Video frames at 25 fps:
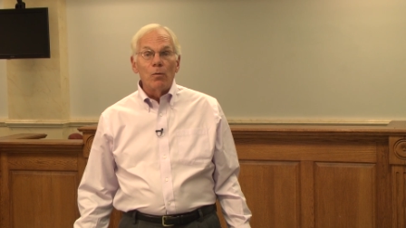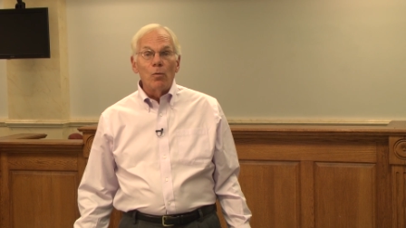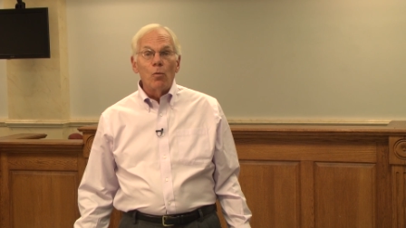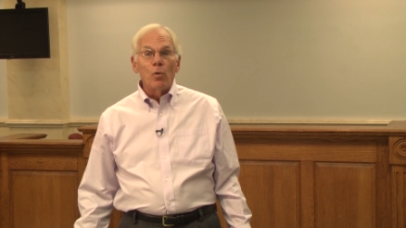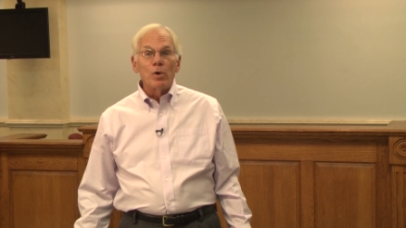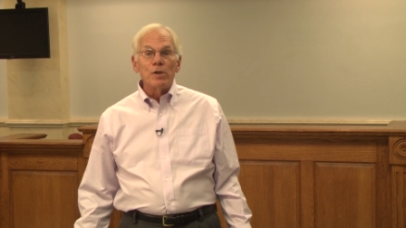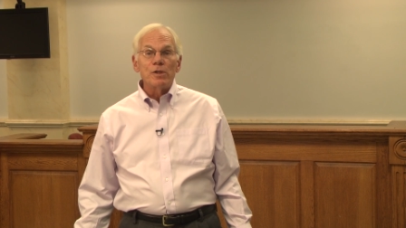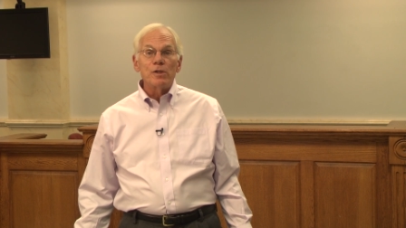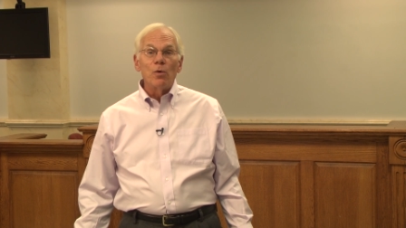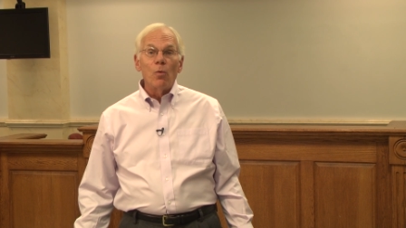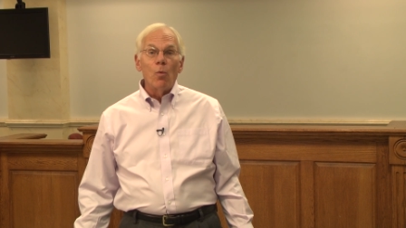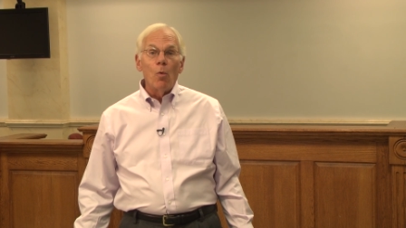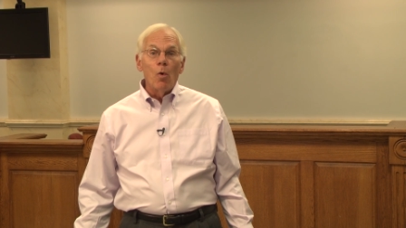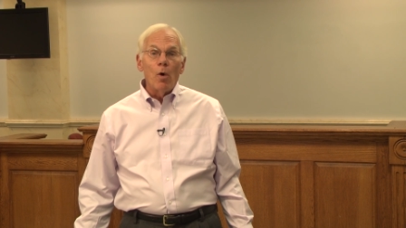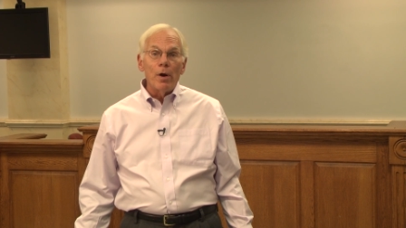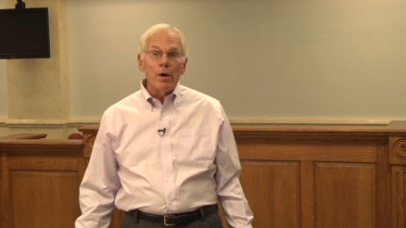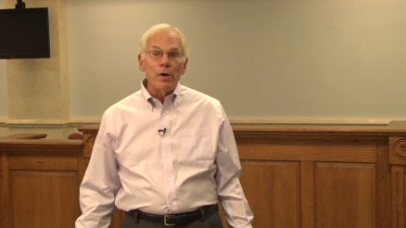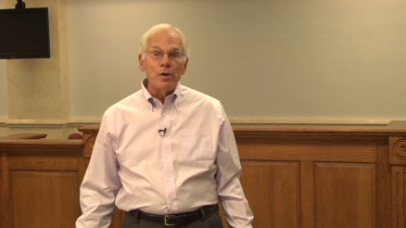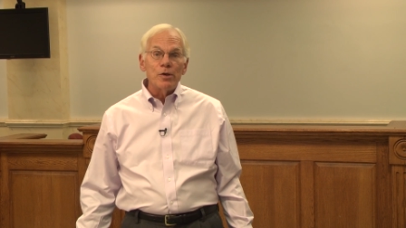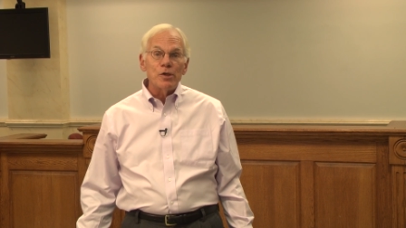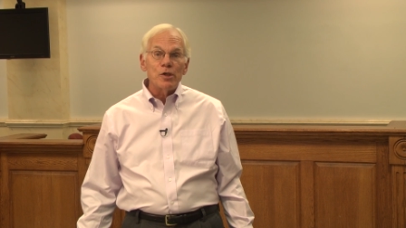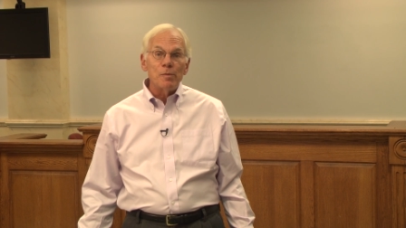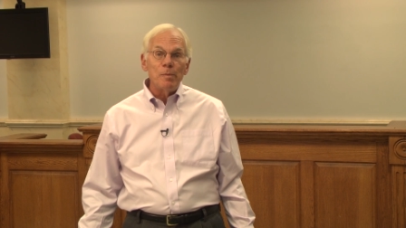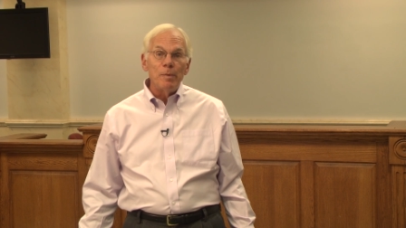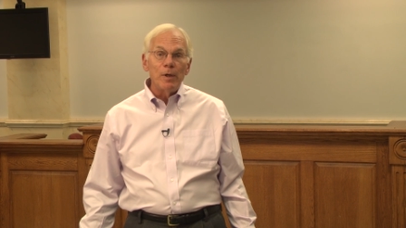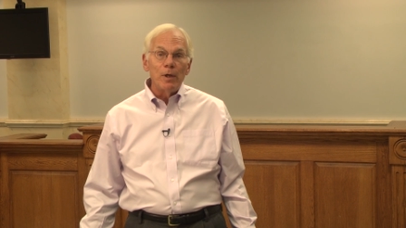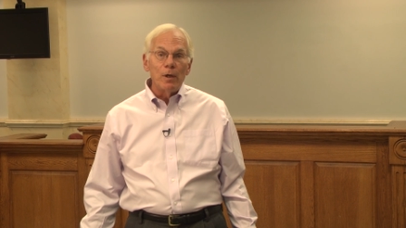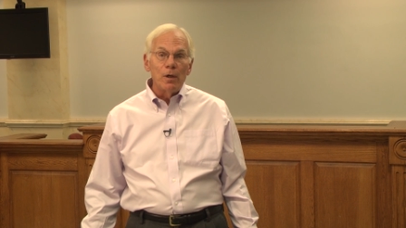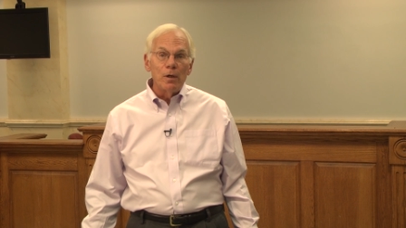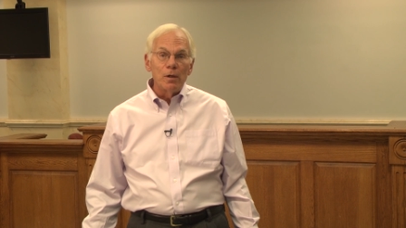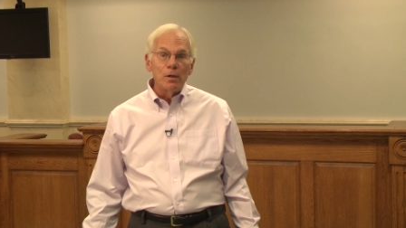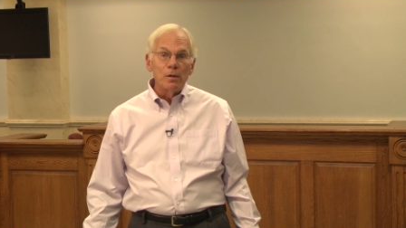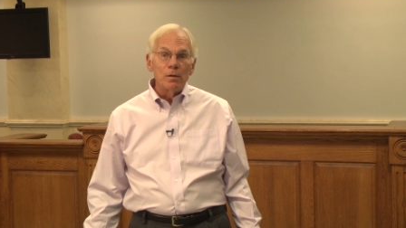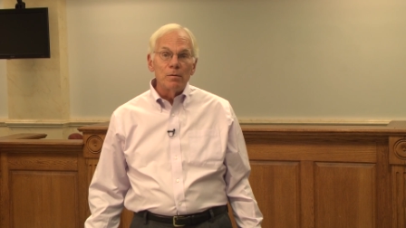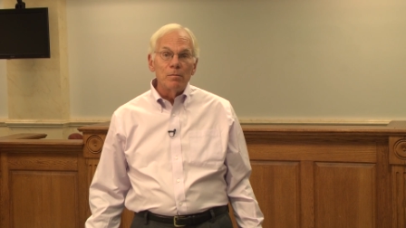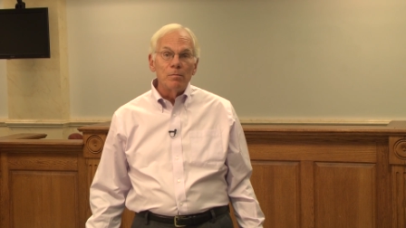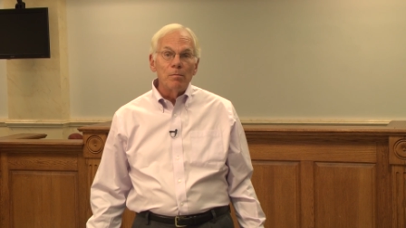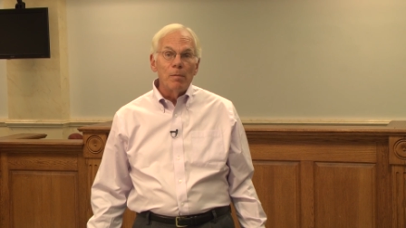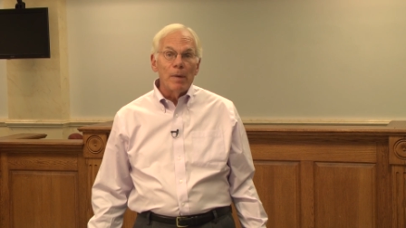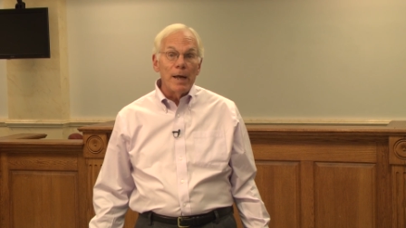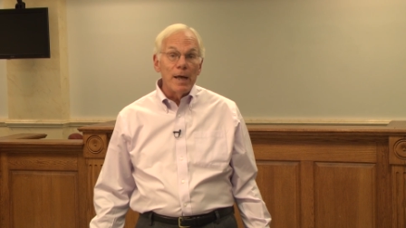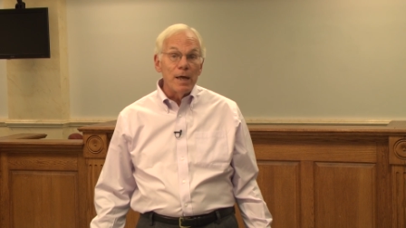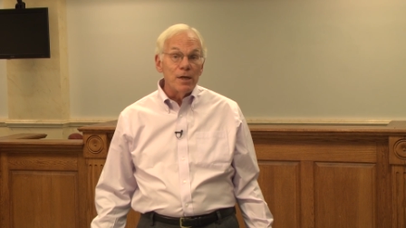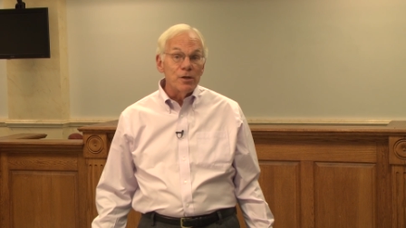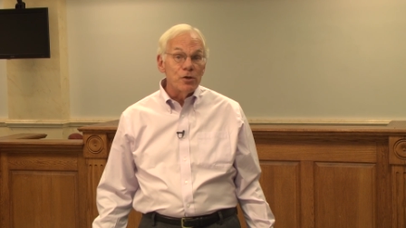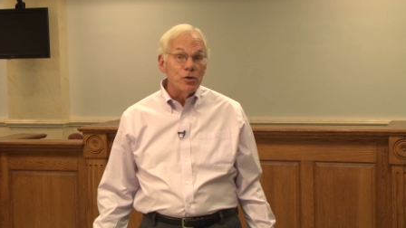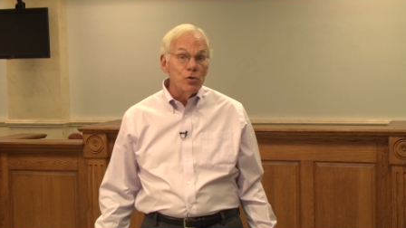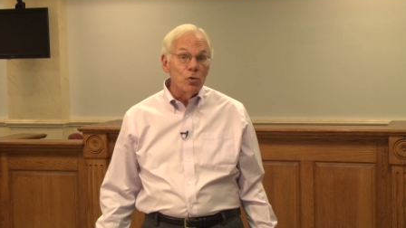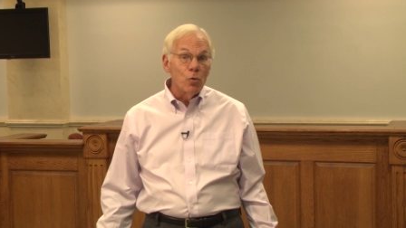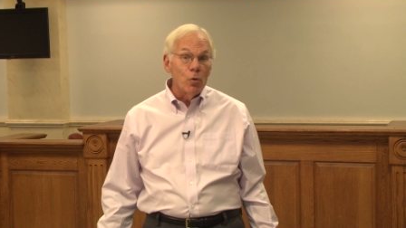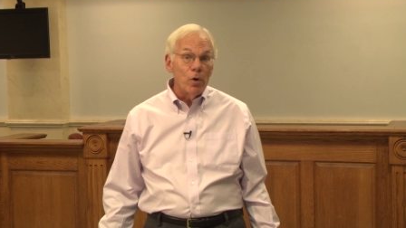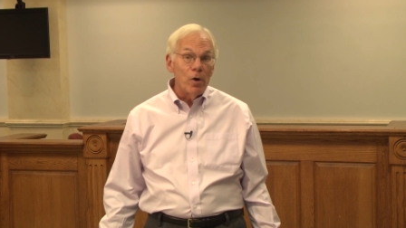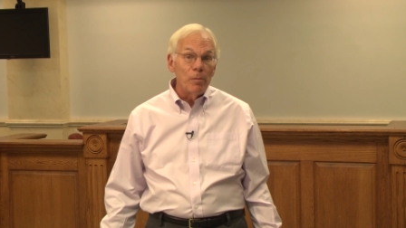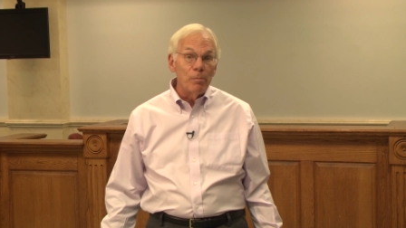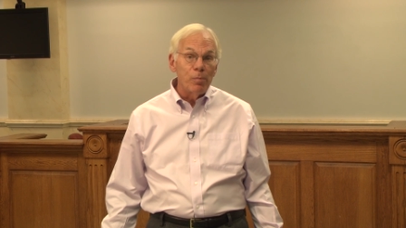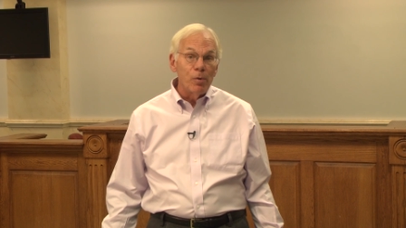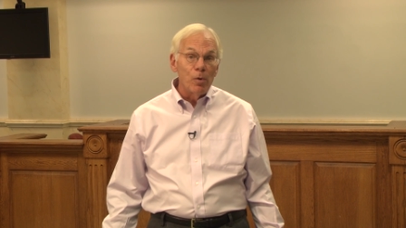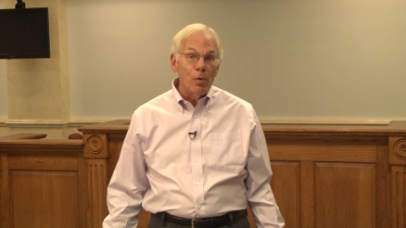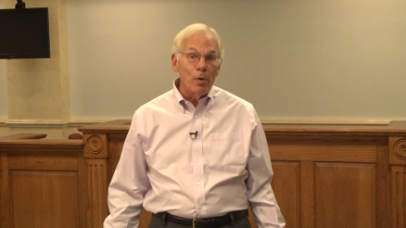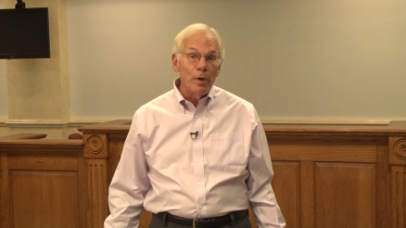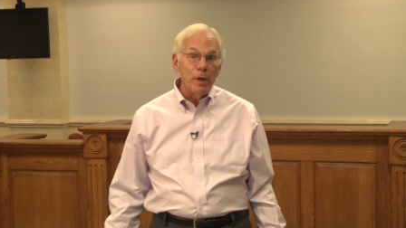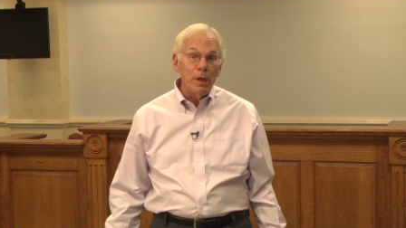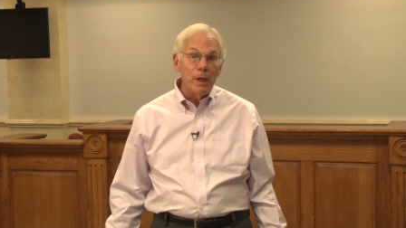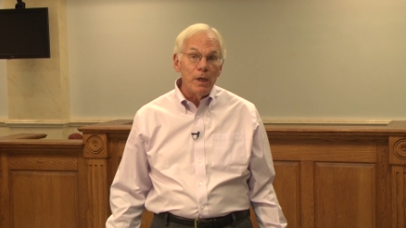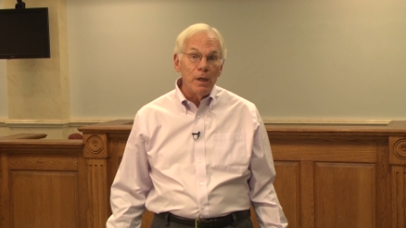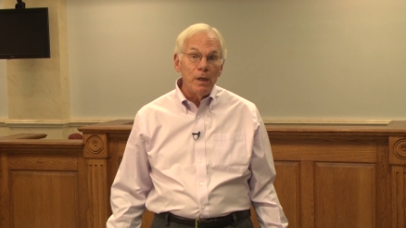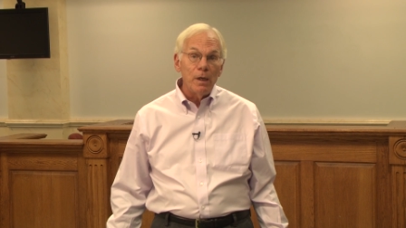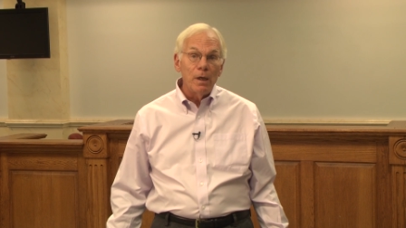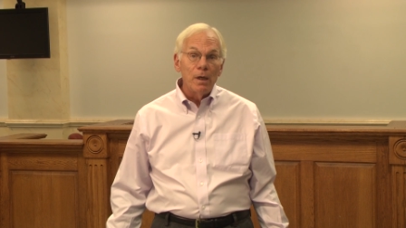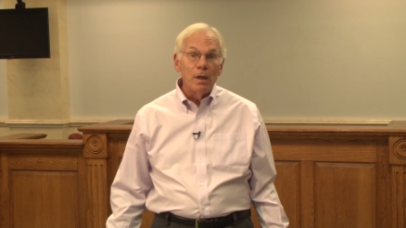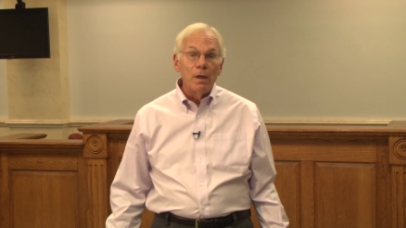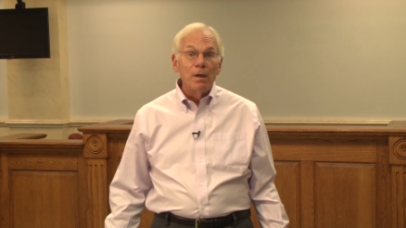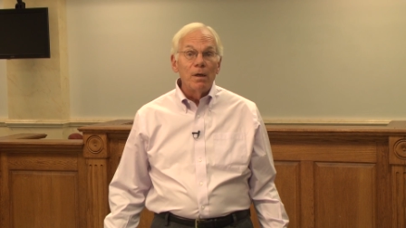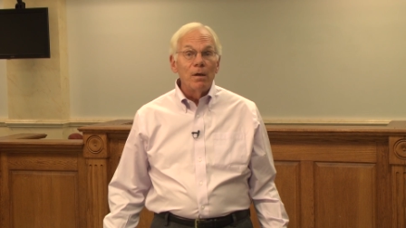was the water spilled by a store employee